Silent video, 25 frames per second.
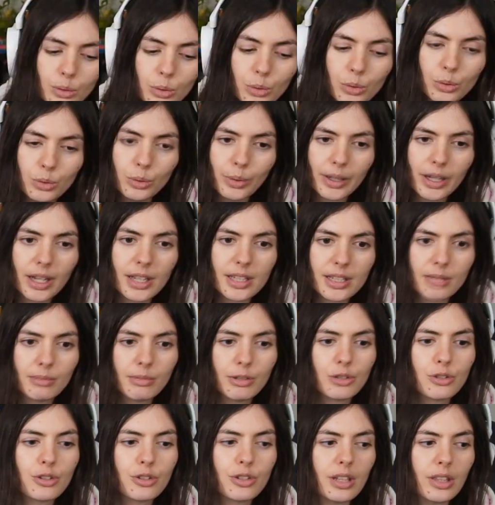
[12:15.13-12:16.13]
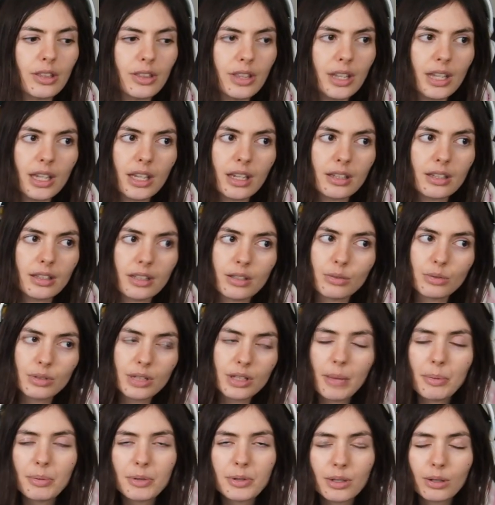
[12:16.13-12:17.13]
Ooh, we got some interesting things. This was
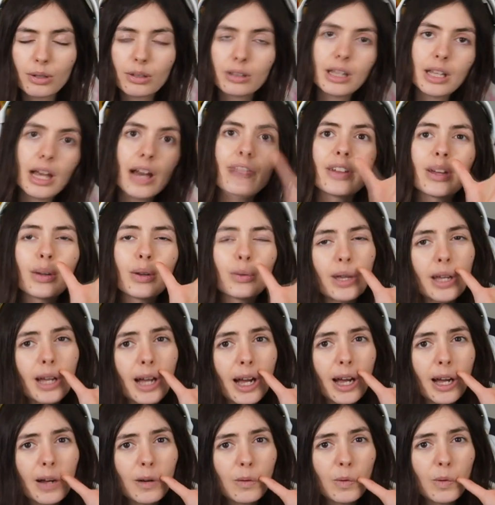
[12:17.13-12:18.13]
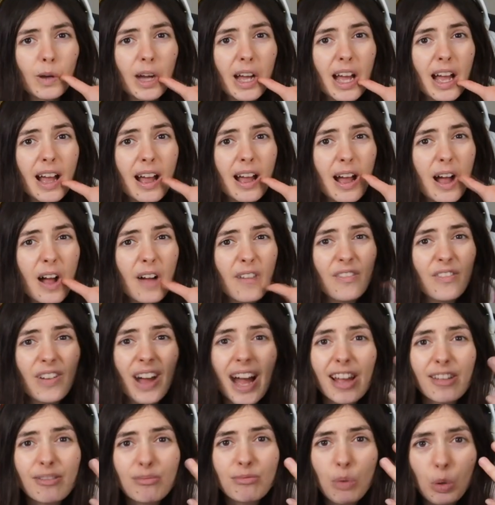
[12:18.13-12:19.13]
episode 11. We got, what,
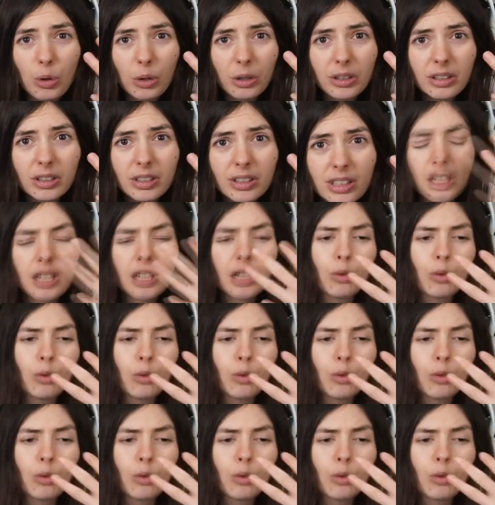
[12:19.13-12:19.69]
five more?